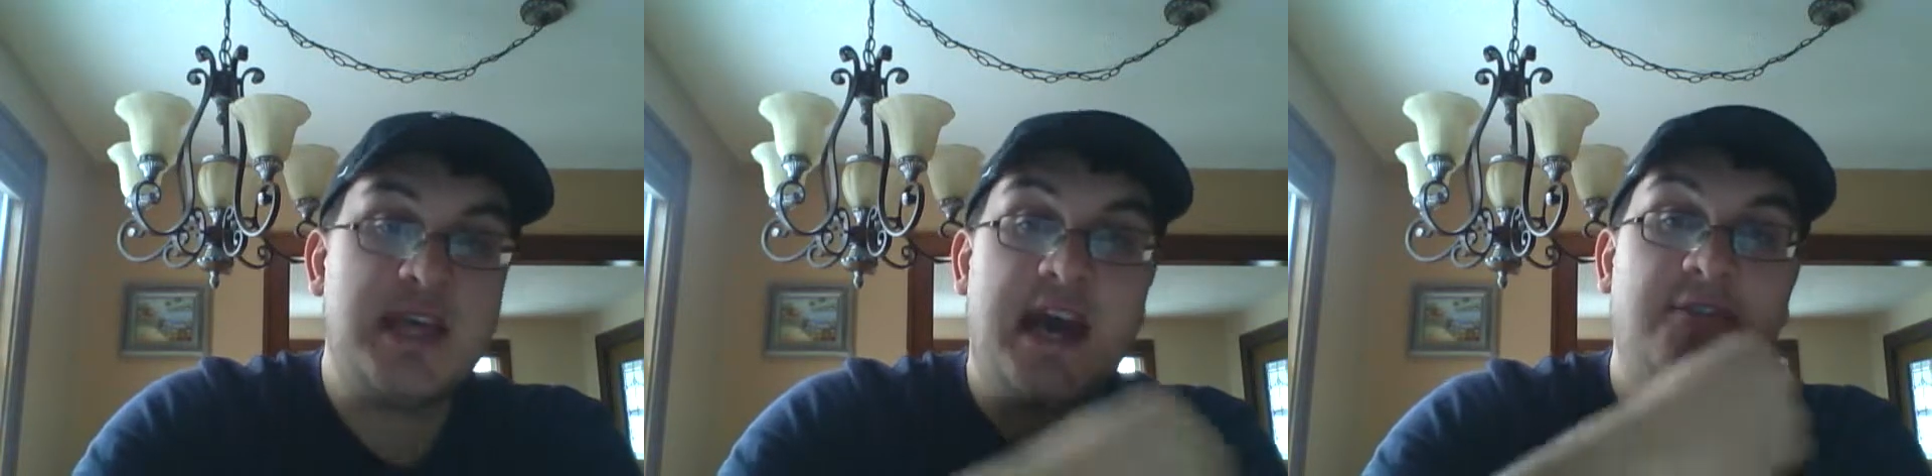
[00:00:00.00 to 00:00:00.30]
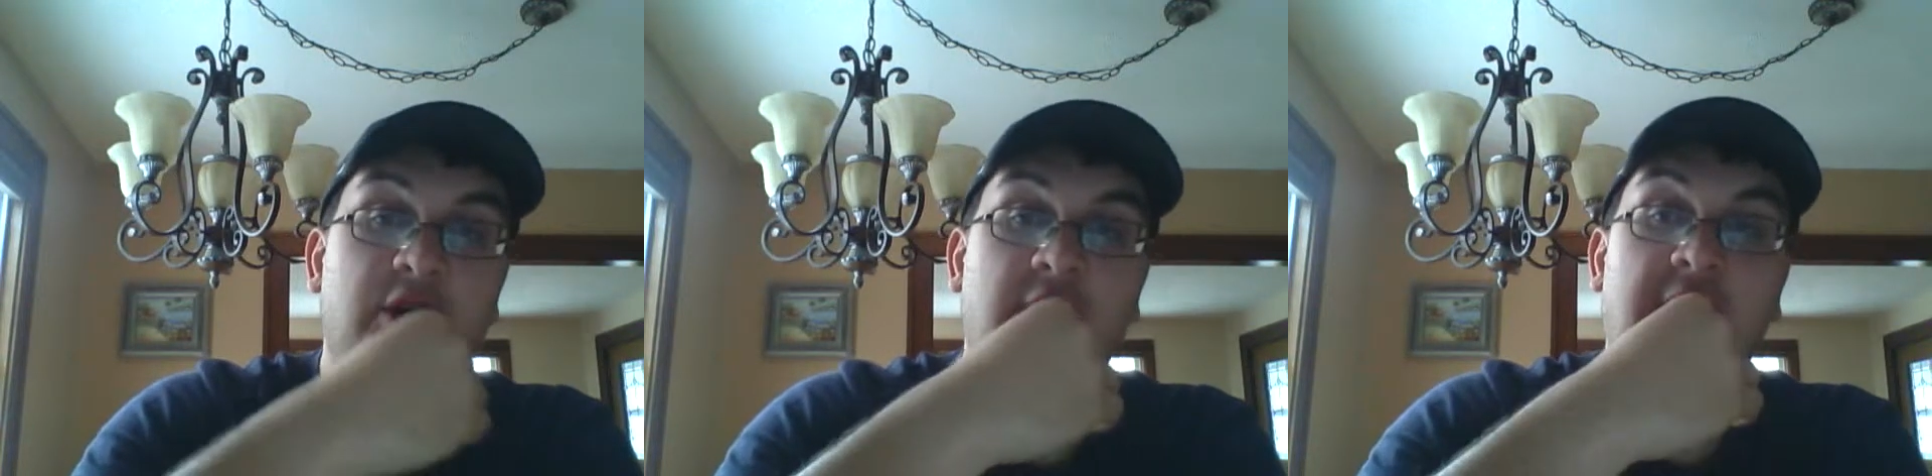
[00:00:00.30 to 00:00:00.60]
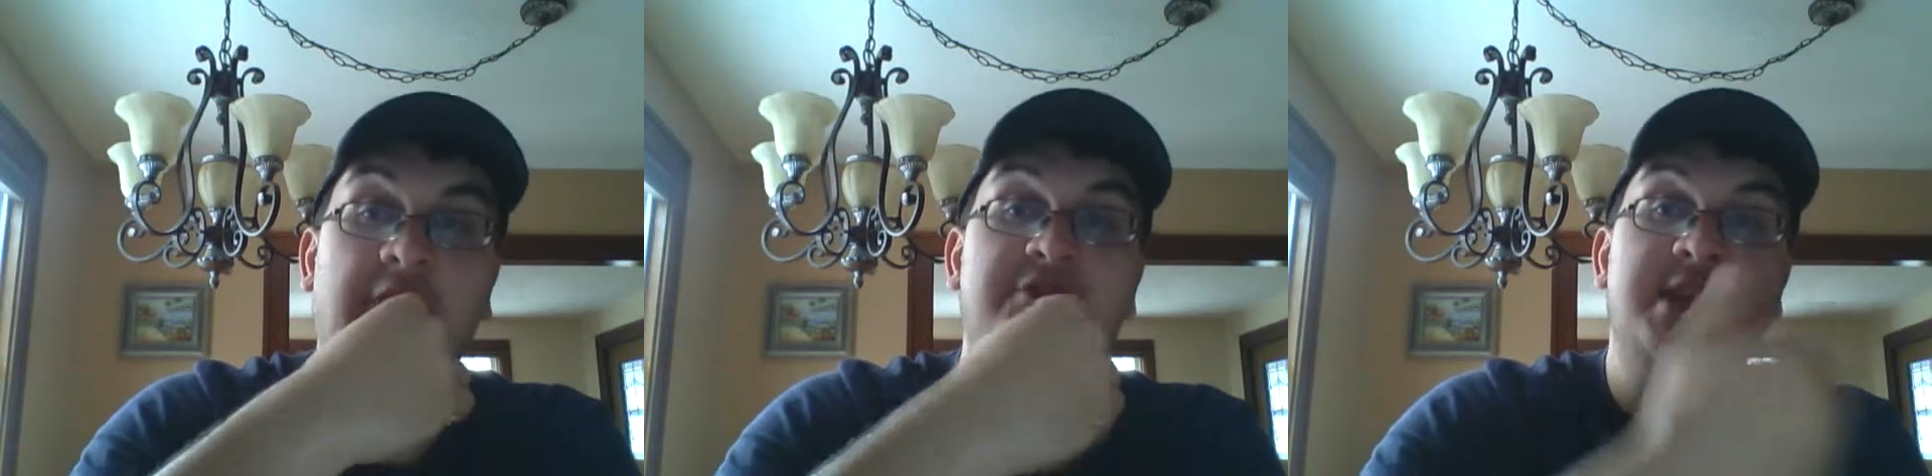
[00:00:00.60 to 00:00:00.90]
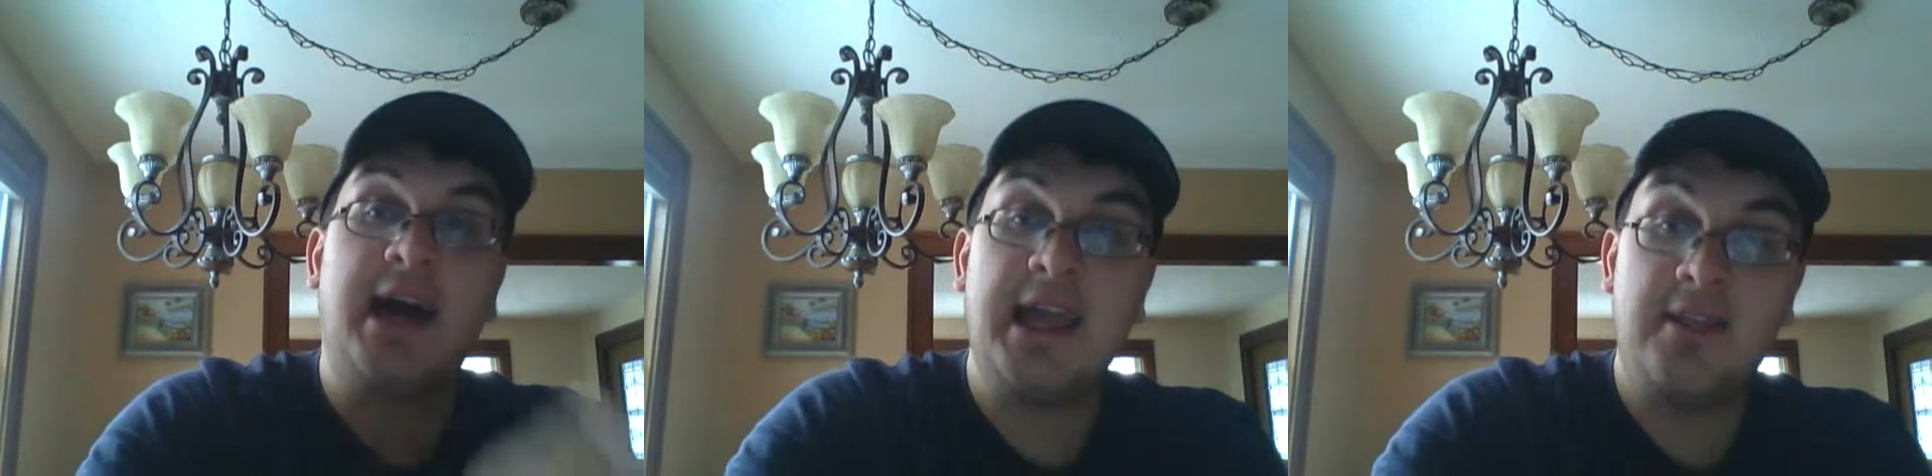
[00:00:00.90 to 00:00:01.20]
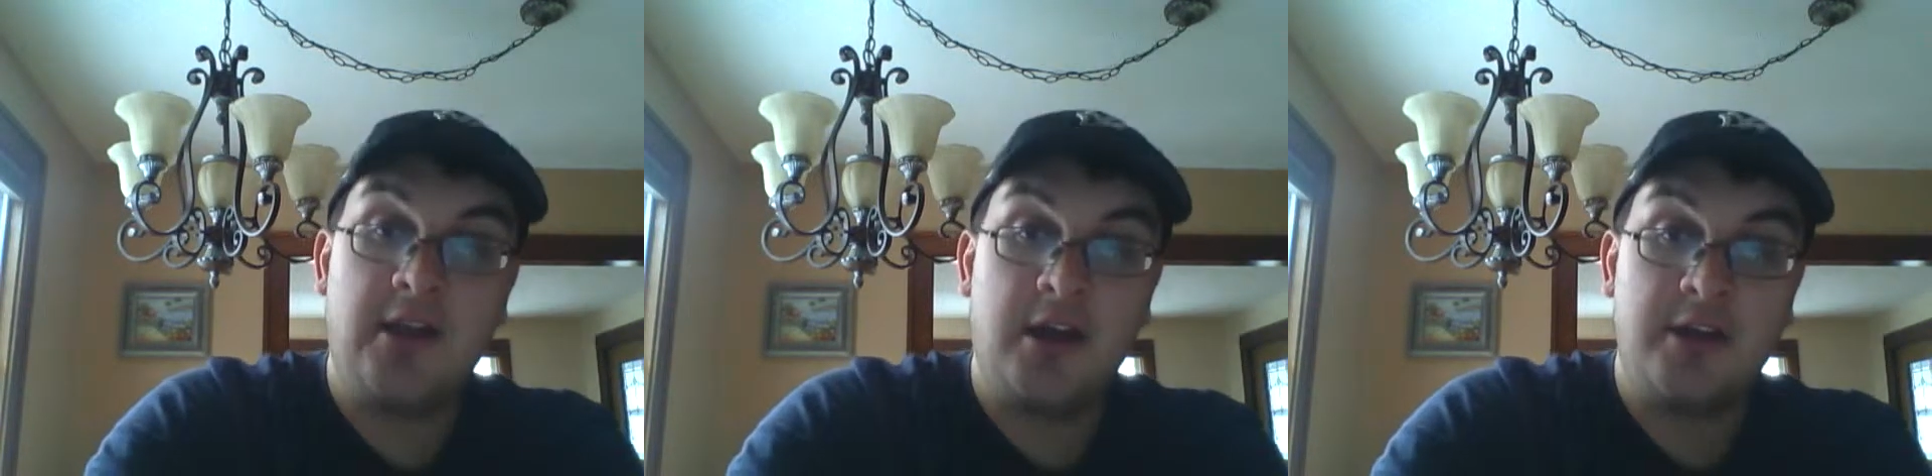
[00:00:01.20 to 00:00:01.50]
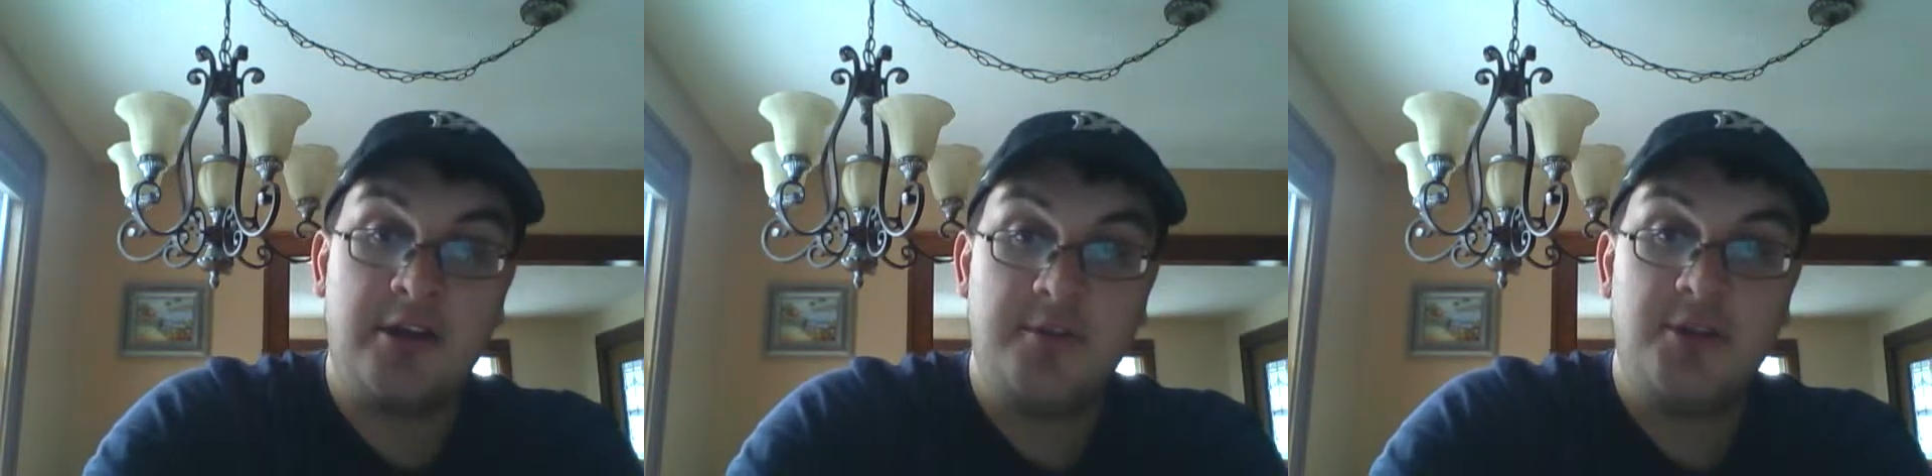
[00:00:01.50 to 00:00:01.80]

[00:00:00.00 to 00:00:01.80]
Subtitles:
have a lot of dialogue.